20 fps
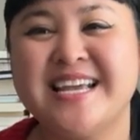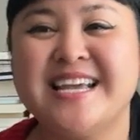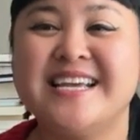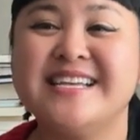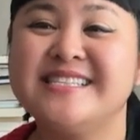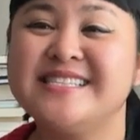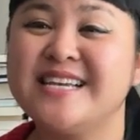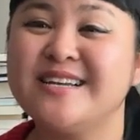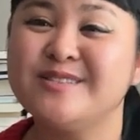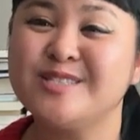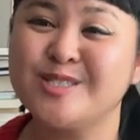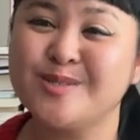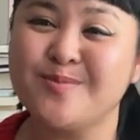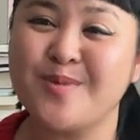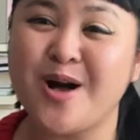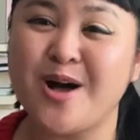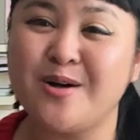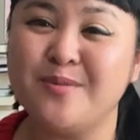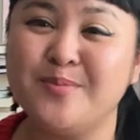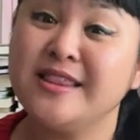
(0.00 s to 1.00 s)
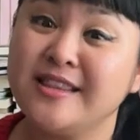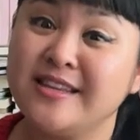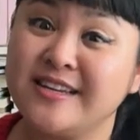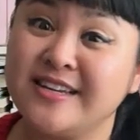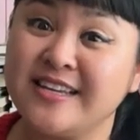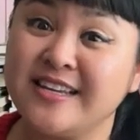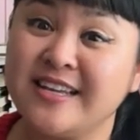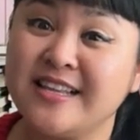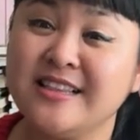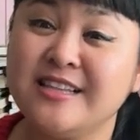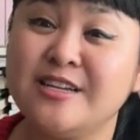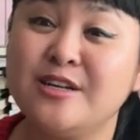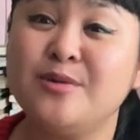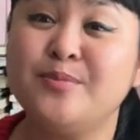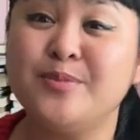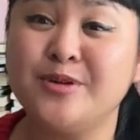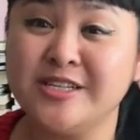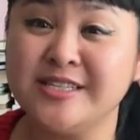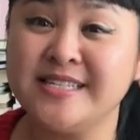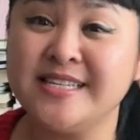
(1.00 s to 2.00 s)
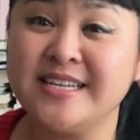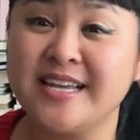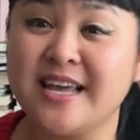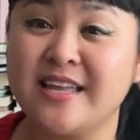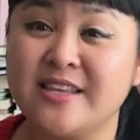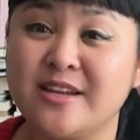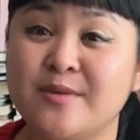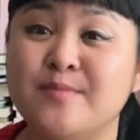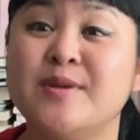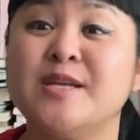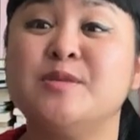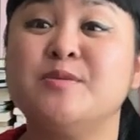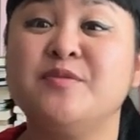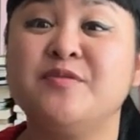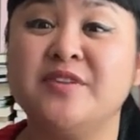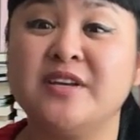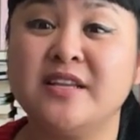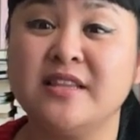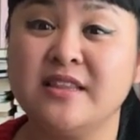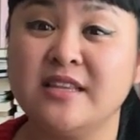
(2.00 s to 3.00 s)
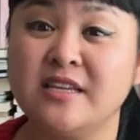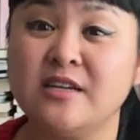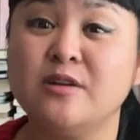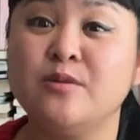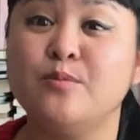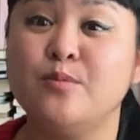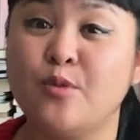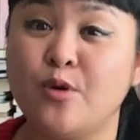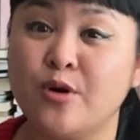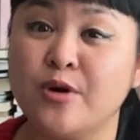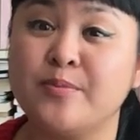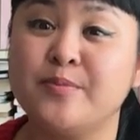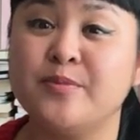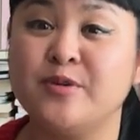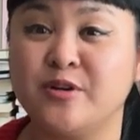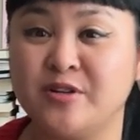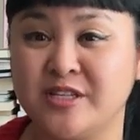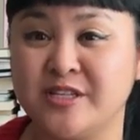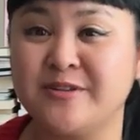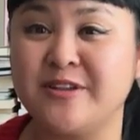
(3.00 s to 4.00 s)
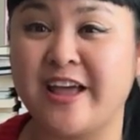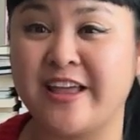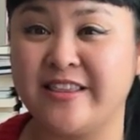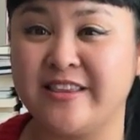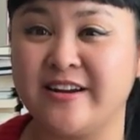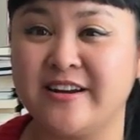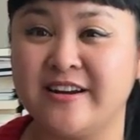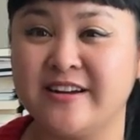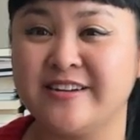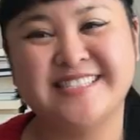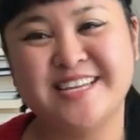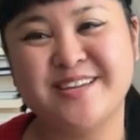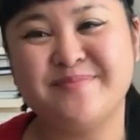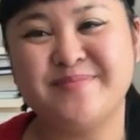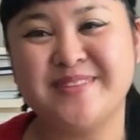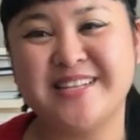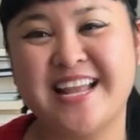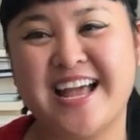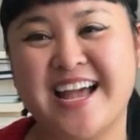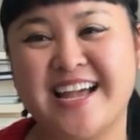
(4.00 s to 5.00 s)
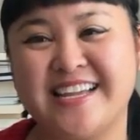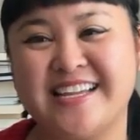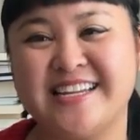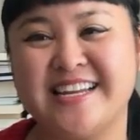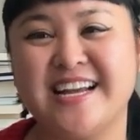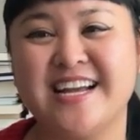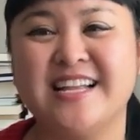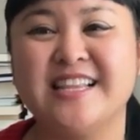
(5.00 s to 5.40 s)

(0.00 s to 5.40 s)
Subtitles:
It sounds small, but looking a little put together makes me feel a little more put together. Tip 9.